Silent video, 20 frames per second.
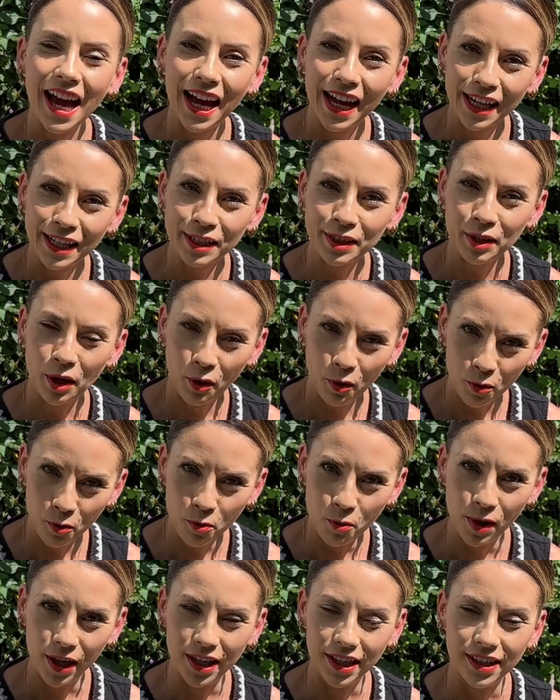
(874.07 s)
As
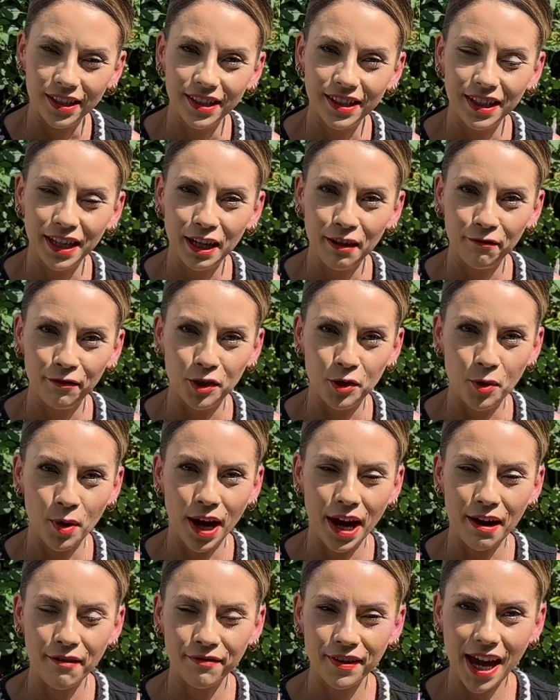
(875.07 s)
always, if you
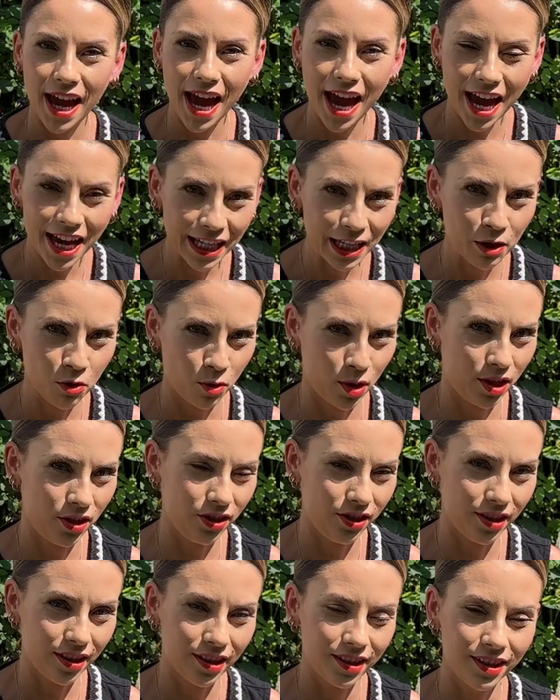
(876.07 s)
have any
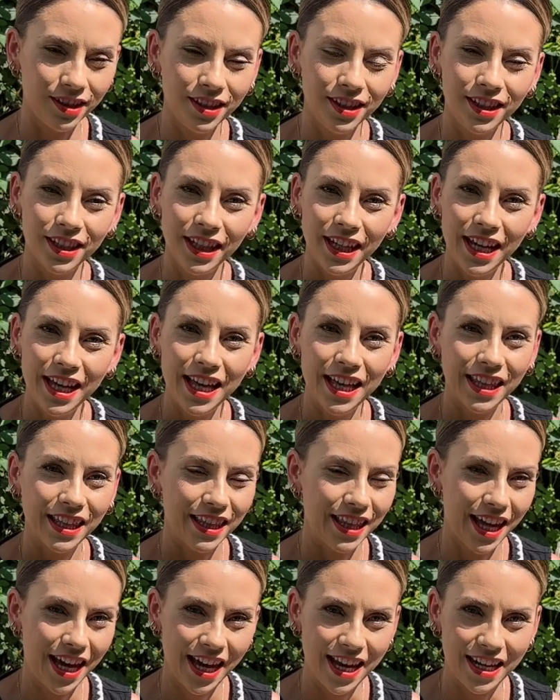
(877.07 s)
questions,
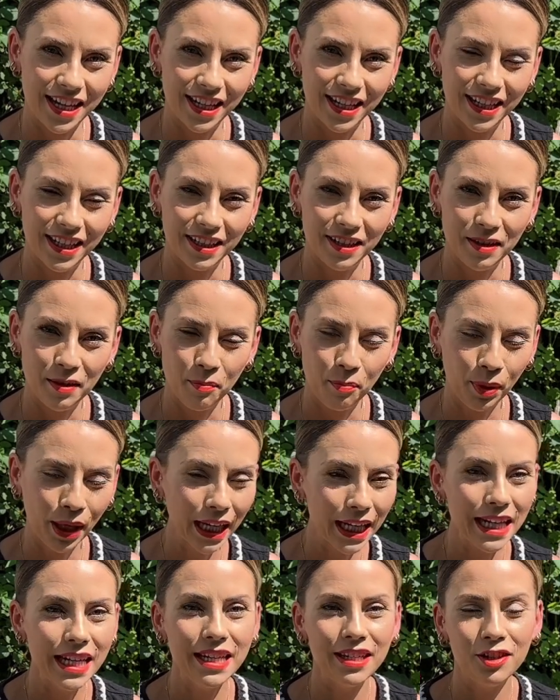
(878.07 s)
then
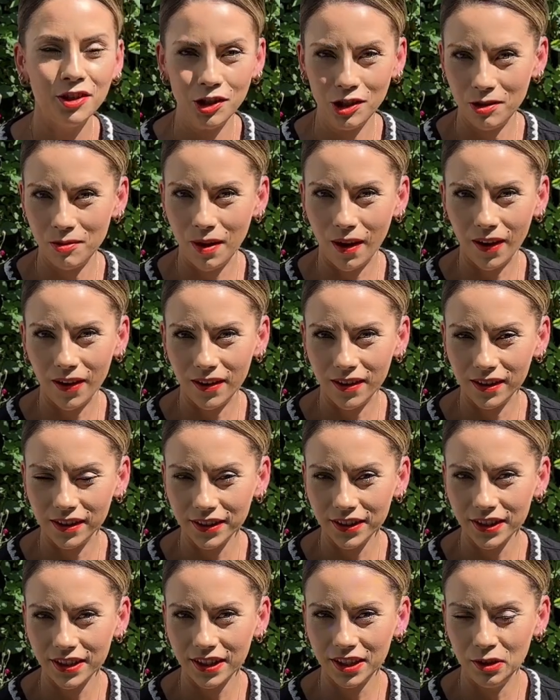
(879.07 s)
please do
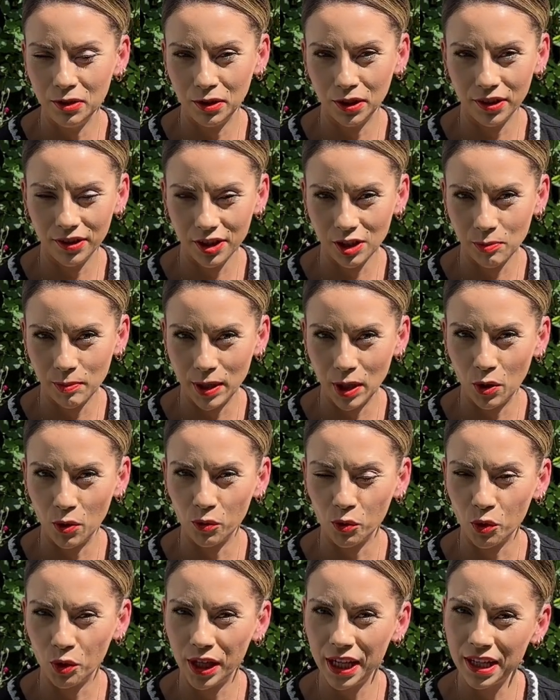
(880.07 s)
ask. You can ask me
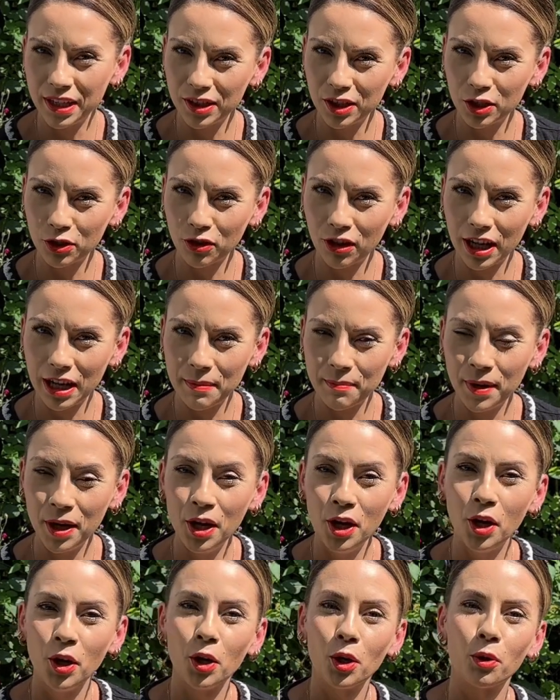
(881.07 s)
over on Instagram,
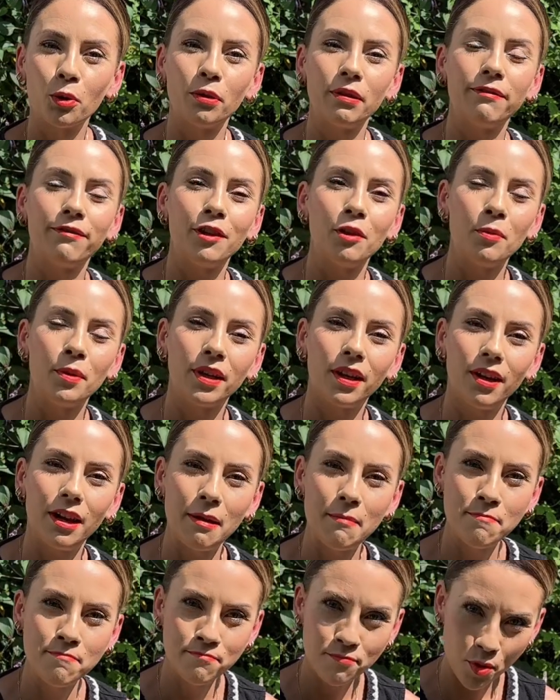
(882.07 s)
or if you would
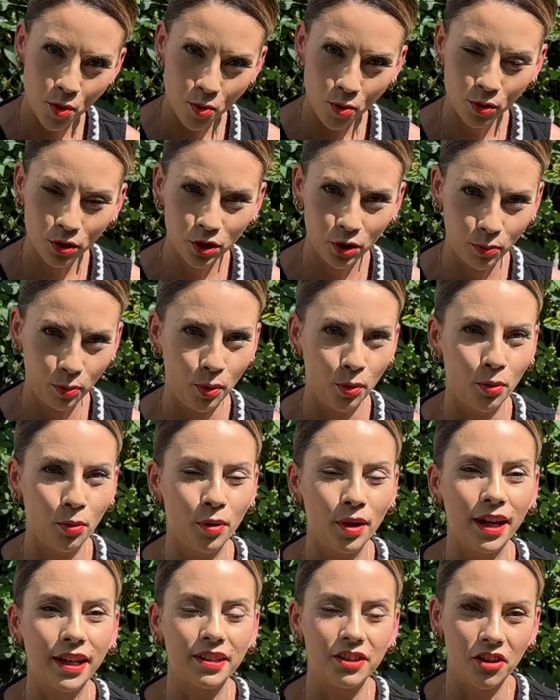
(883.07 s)
like more
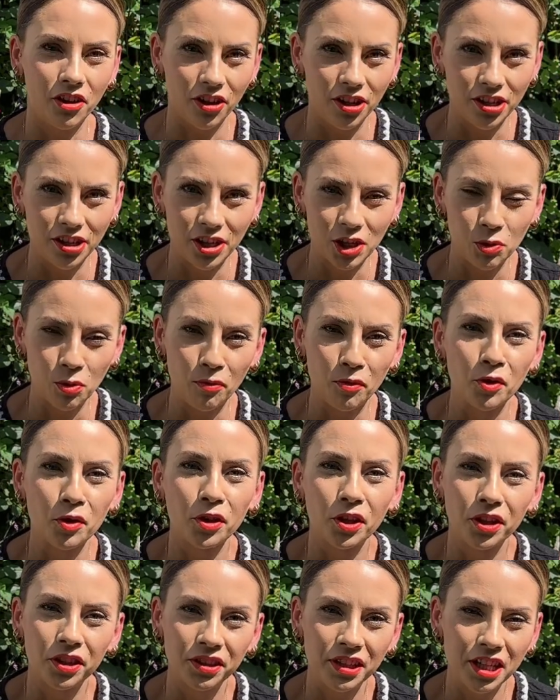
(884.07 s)
support and guidance with your
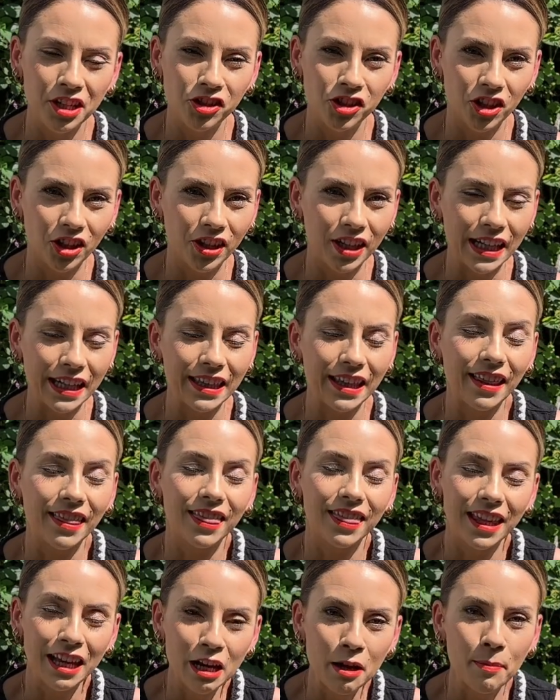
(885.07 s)
gardening journey, then
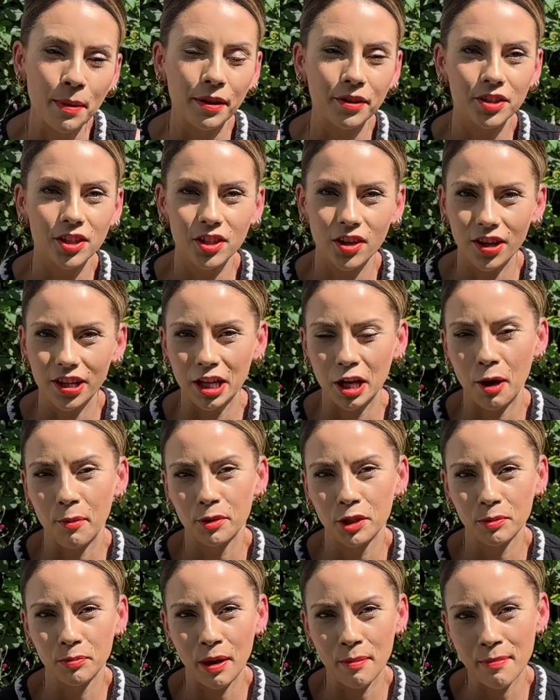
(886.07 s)
think about signing up
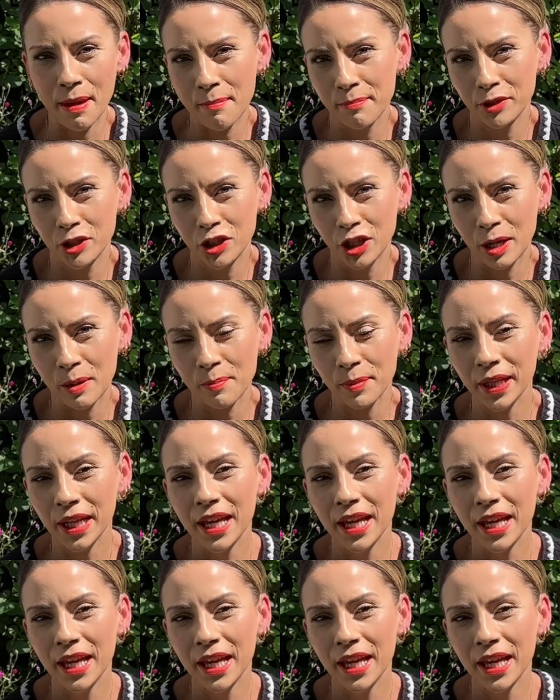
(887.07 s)
to my membership.